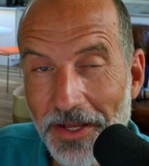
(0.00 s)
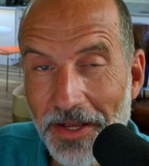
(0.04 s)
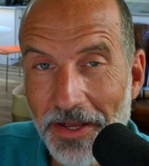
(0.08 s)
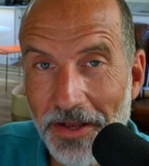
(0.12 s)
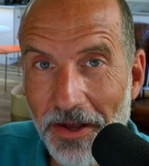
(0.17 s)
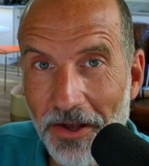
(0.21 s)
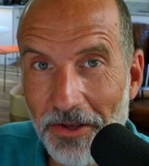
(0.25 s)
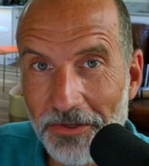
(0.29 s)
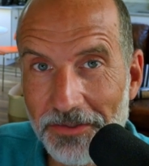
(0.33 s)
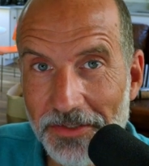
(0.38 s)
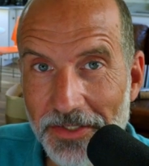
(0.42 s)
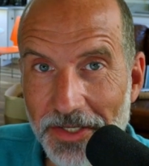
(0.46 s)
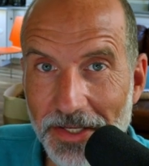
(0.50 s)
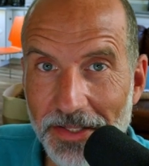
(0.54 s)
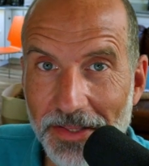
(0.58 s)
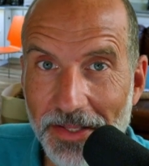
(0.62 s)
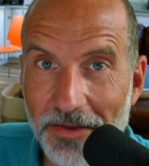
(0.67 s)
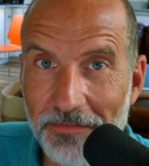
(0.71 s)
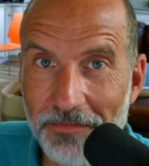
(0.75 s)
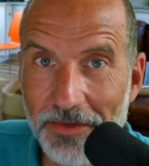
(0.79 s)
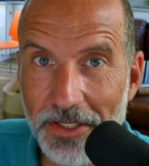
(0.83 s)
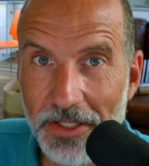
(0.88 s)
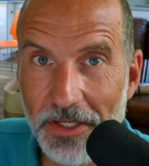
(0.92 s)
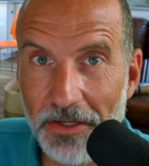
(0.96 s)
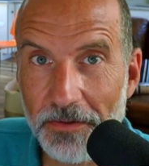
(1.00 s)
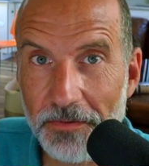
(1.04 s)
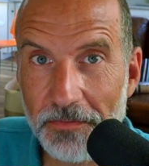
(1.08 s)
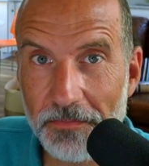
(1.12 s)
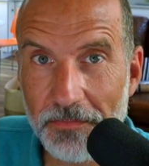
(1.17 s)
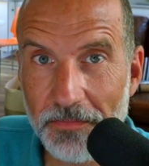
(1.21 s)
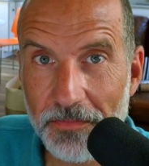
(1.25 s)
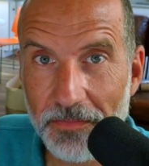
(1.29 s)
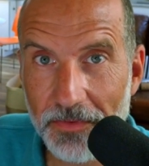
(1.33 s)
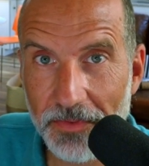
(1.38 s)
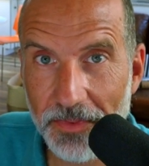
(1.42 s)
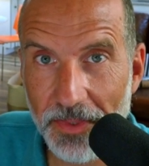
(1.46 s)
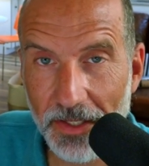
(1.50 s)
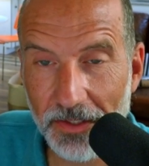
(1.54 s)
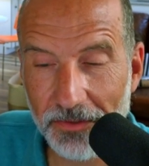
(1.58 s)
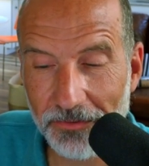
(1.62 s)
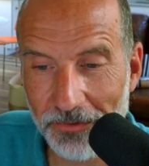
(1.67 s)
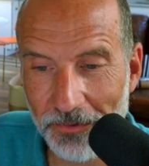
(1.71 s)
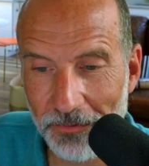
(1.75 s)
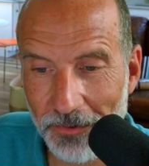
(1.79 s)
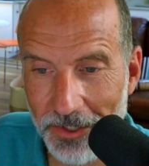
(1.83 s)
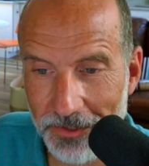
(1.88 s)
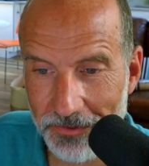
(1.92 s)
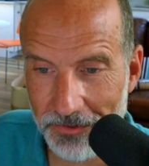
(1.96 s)
I'll see you in that video. Thanks
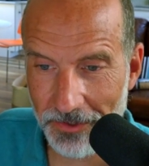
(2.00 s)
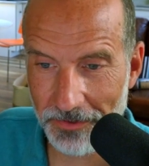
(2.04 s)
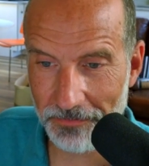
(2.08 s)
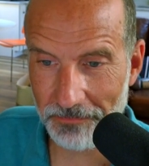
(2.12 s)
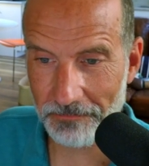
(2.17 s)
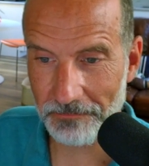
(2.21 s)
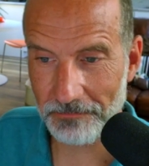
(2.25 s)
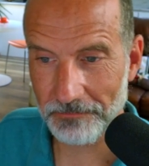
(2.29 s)
for watching.